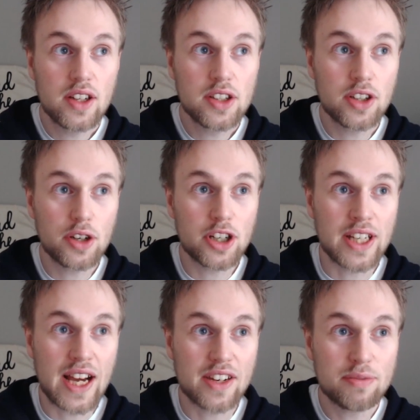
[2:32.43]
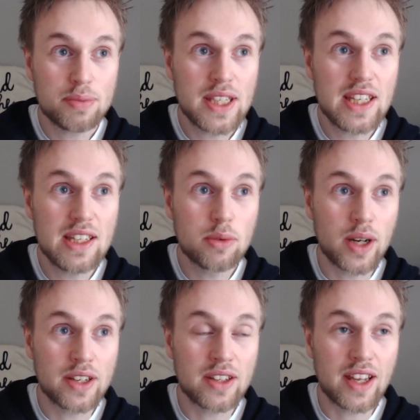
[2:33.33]
You know you're an INFP
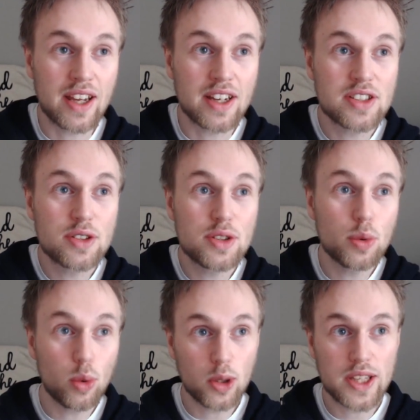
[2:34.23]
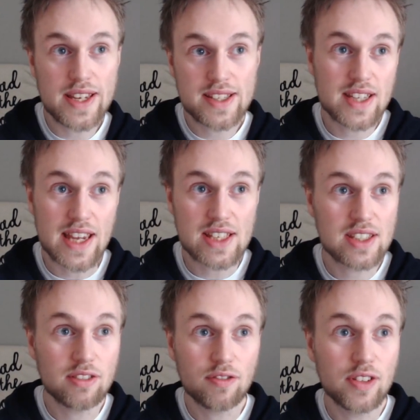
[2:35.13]
when uh, you do all these things
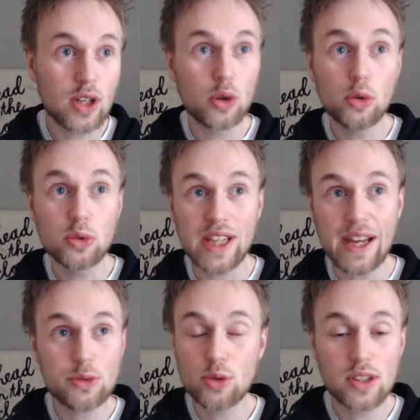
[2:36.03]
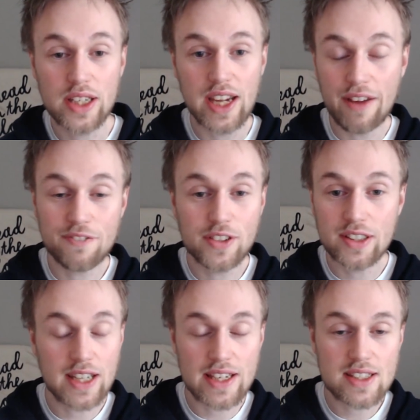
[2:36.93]
in flow, naturally,
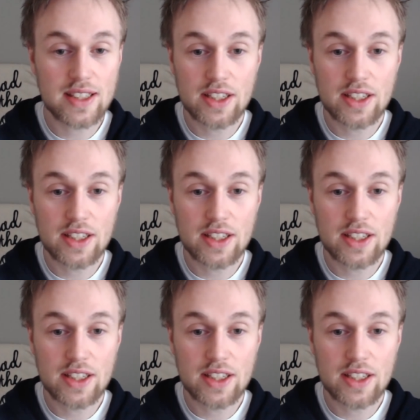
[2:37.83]
effortlessly.